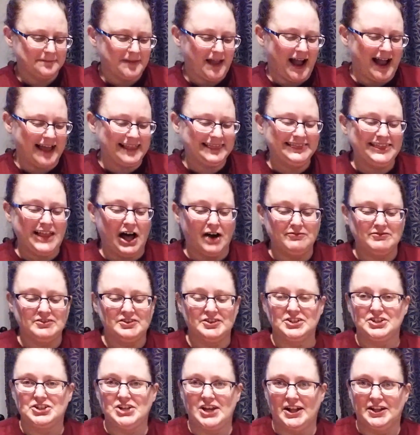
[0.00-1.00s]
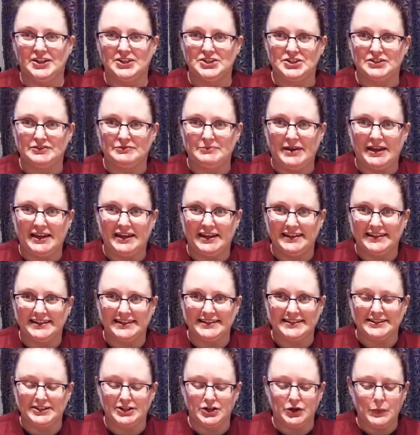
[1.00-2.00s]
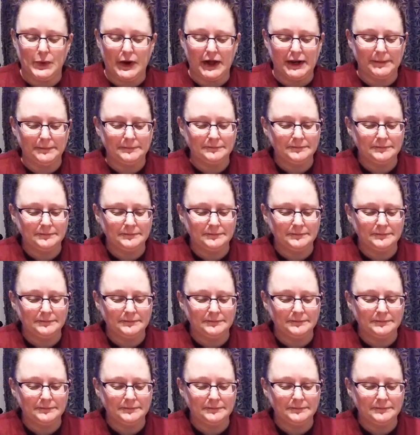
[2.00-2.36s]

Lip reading: I loved the challenge of making this little one.